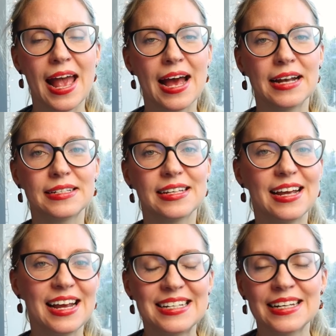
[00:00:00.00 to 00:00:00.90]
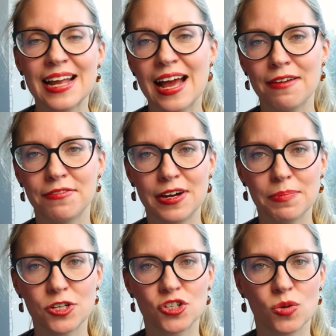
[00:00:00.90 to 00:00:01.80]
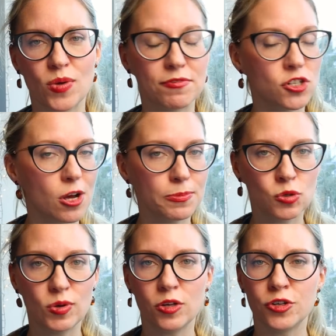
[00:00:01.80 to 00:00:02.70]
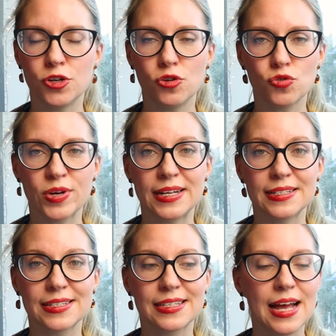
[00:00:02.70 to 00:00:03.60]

and it didn't have very much in the way of topsoil or nutrients.